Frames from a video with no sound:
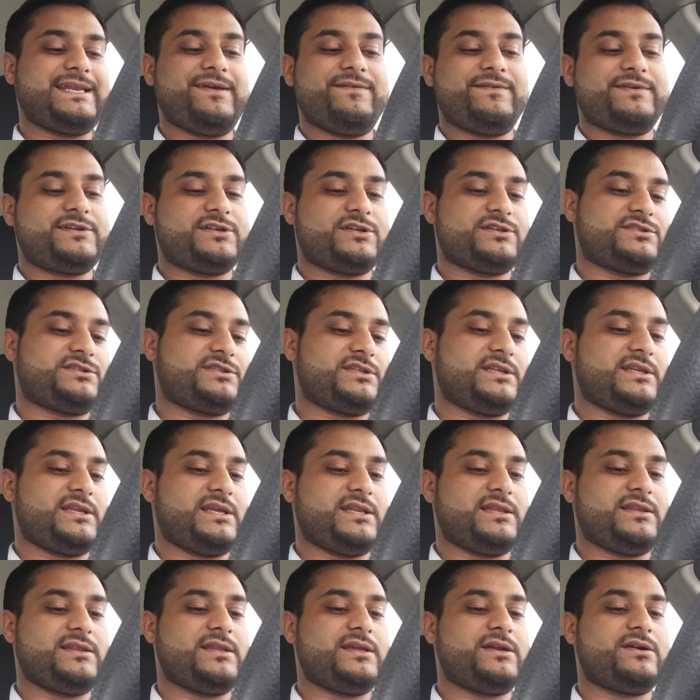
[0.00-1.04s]
never touched it
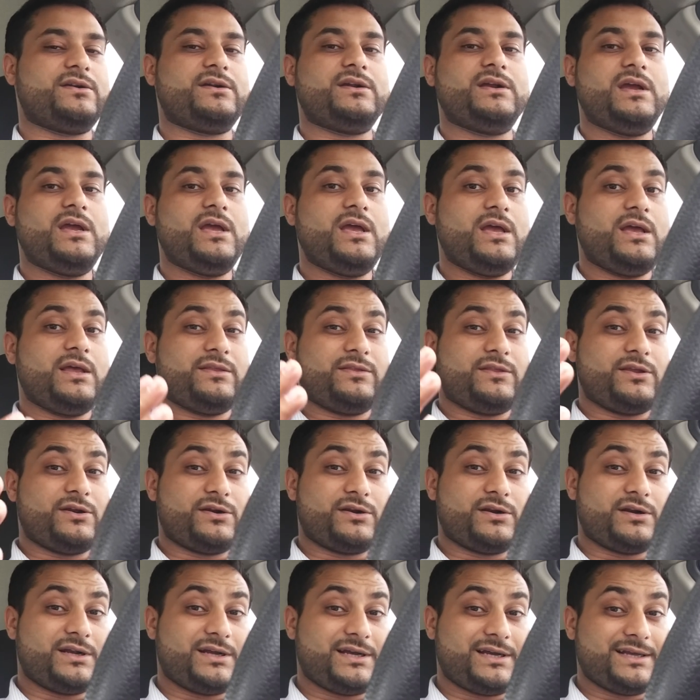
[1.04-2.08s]
in their
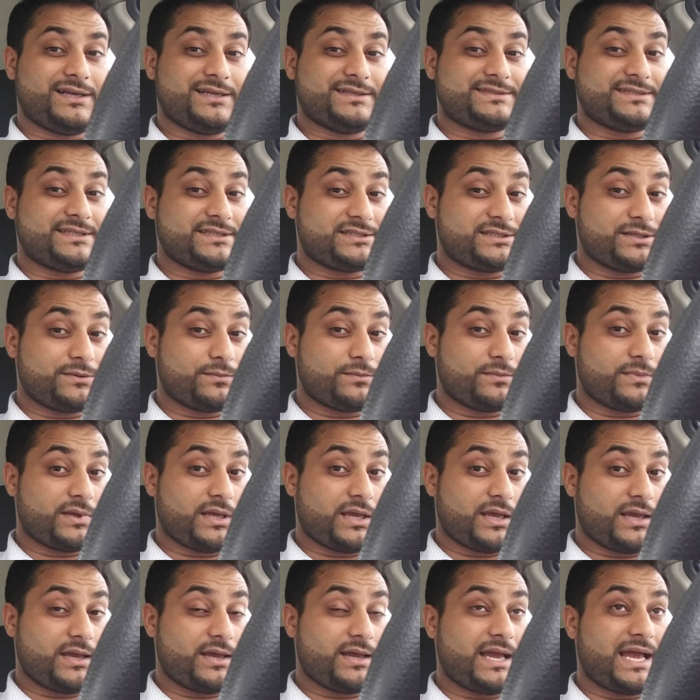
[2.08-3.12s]
their uh, system
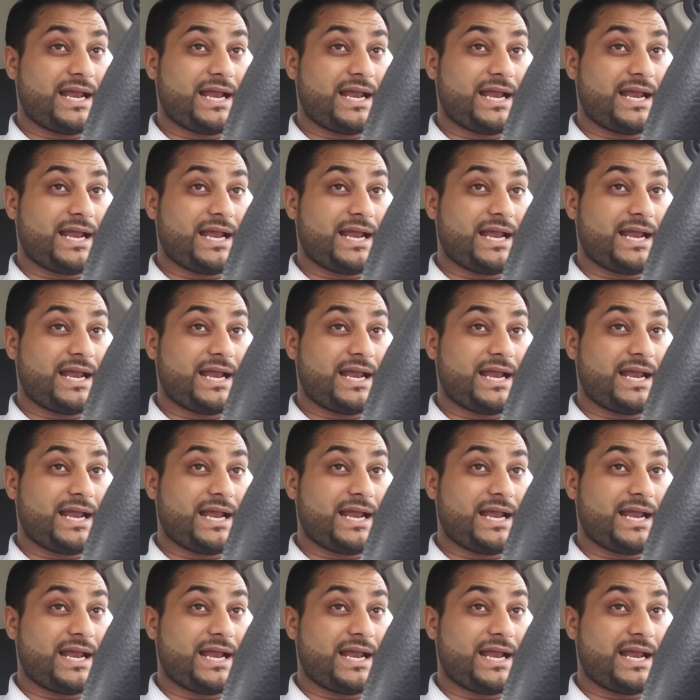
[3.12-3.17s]
uh,